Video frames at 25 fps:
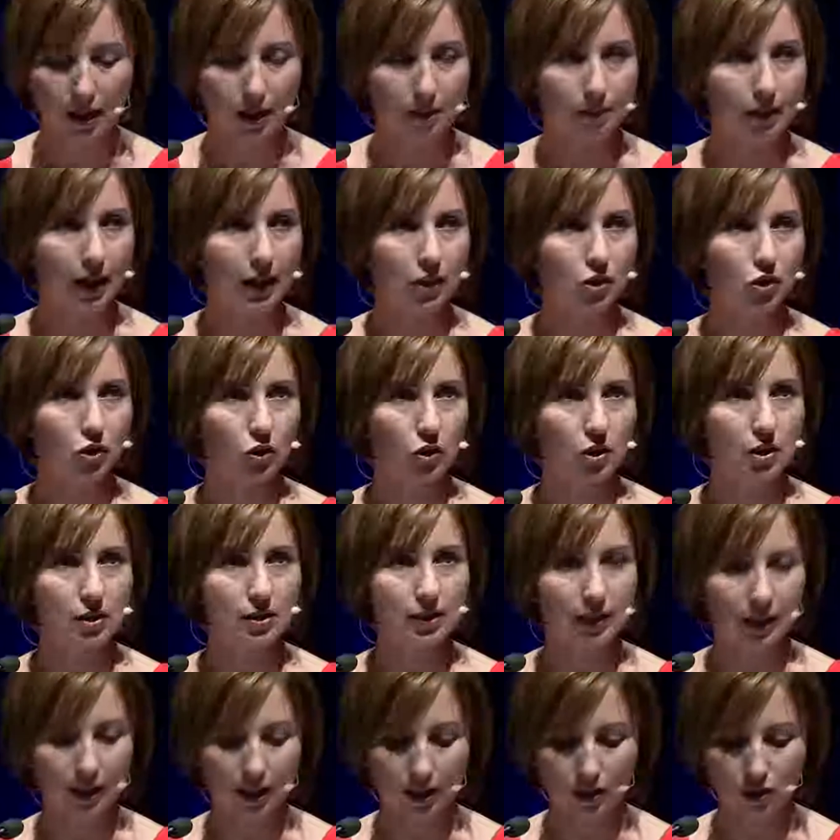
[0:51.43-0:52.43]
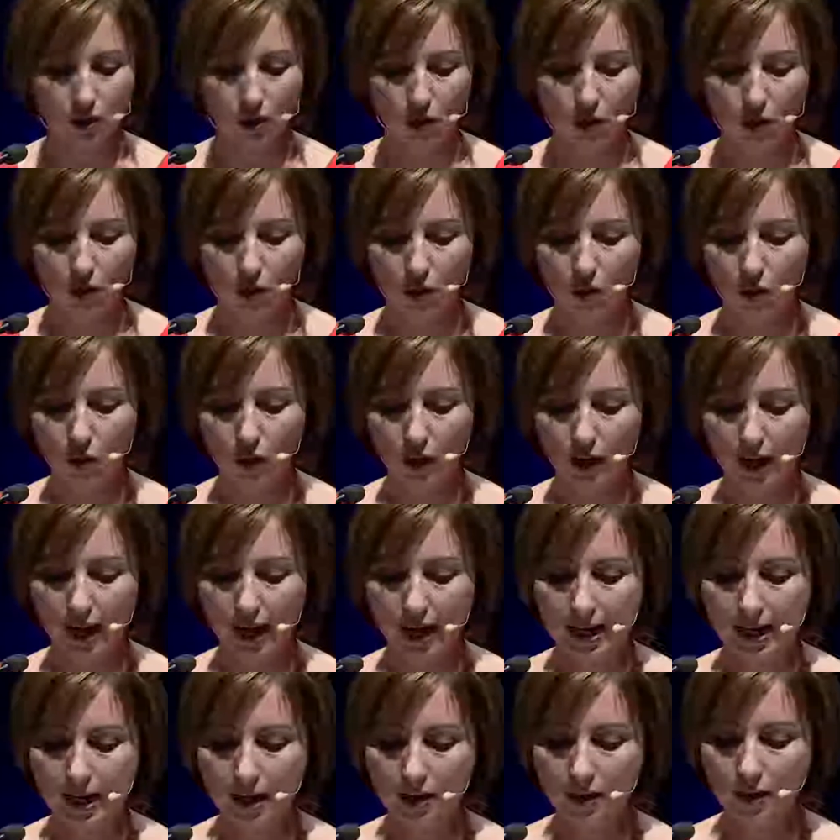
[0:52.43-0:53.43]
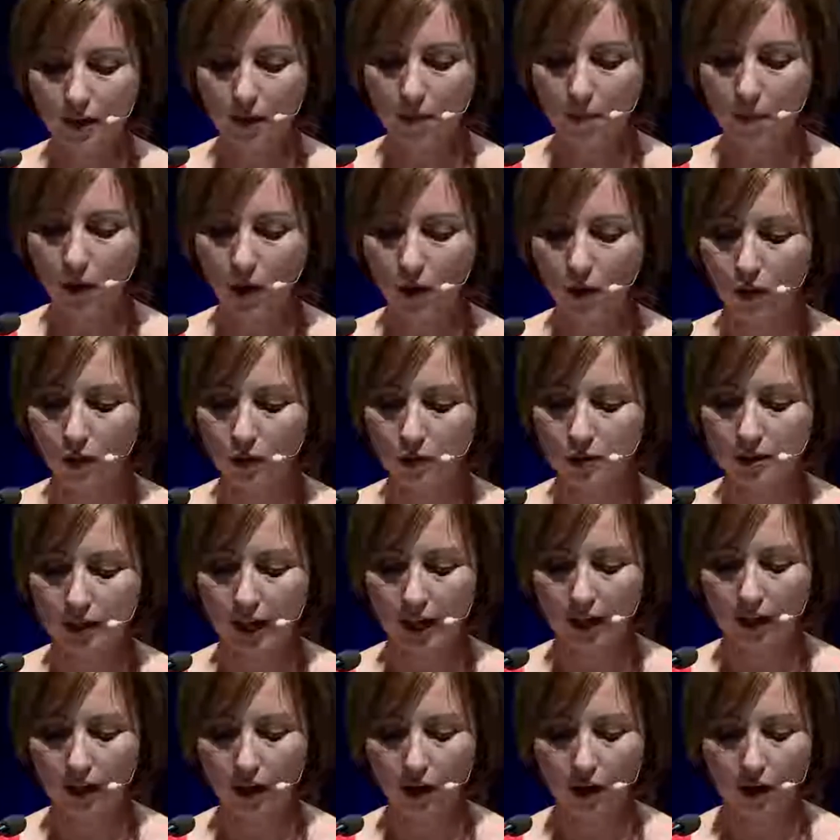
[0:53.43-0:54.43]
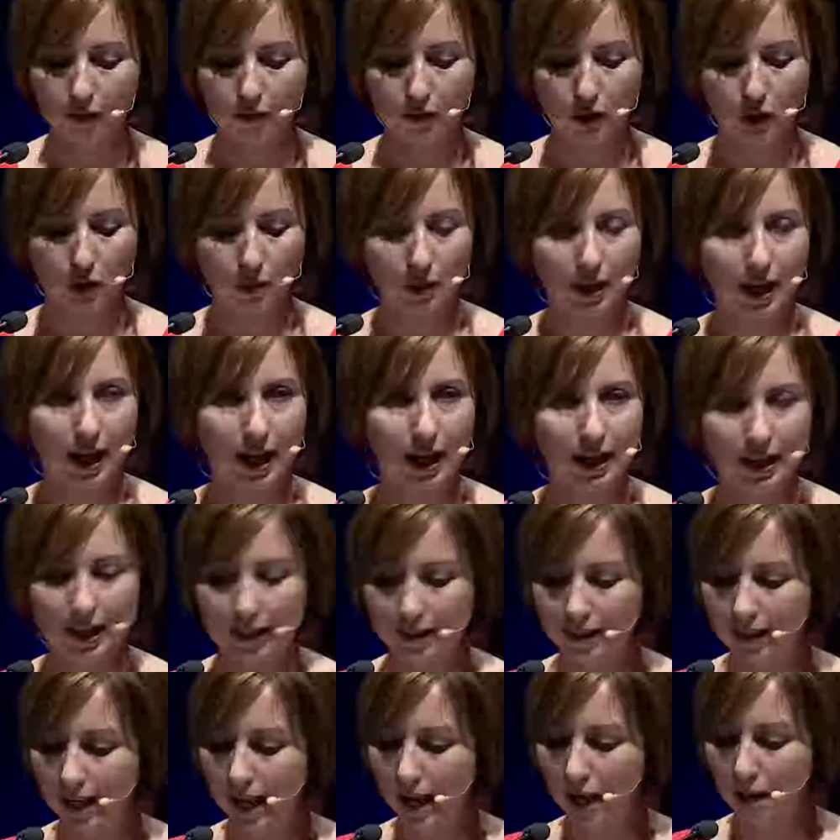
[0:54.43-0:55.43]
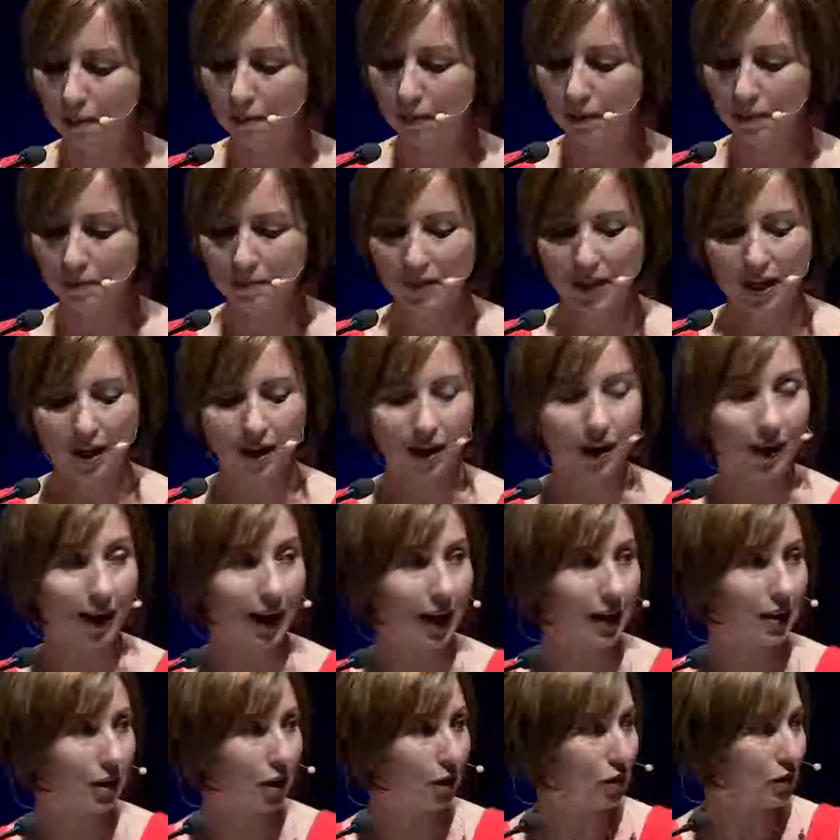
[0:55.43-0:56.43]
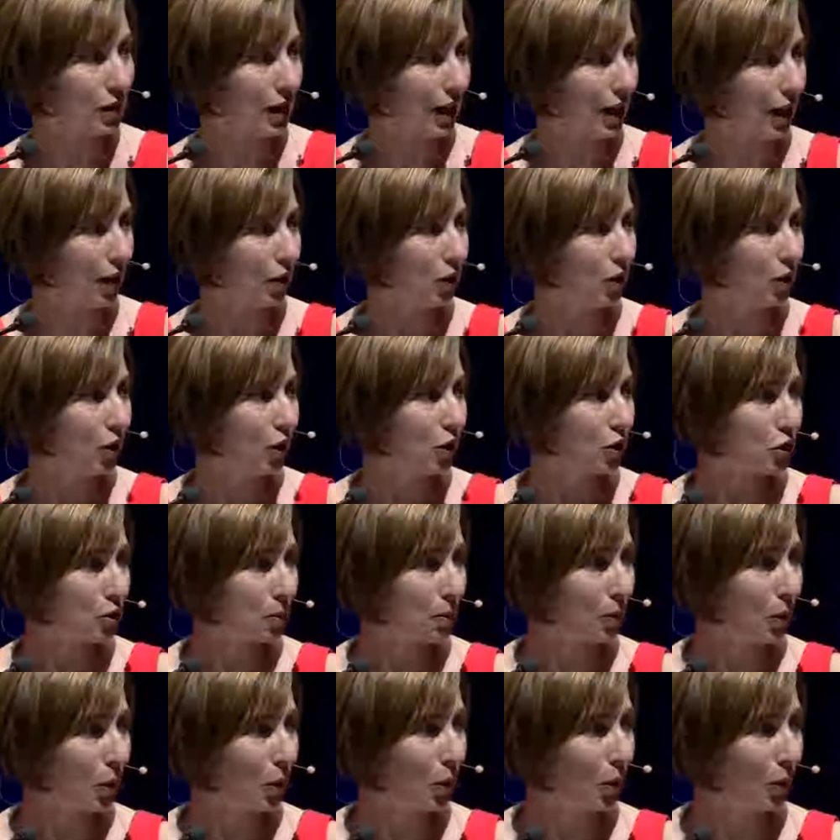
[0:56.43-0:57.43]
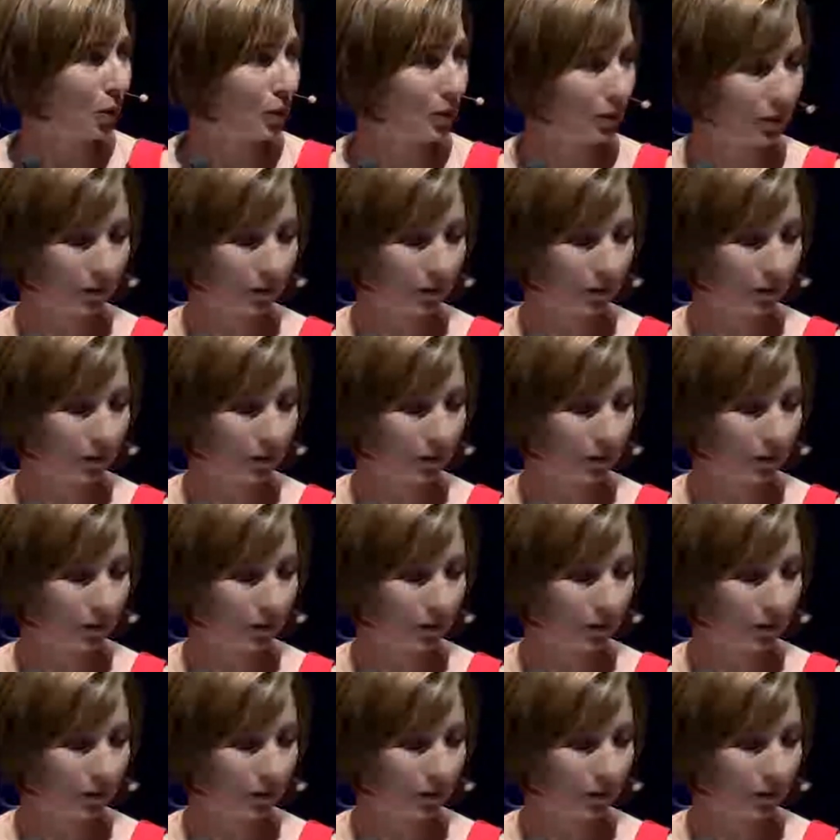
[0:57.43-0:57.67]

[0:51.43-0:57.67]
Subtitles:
Make sure you select Hall A under the polls and live Q&A in the app. And I'll hand over now to Paul.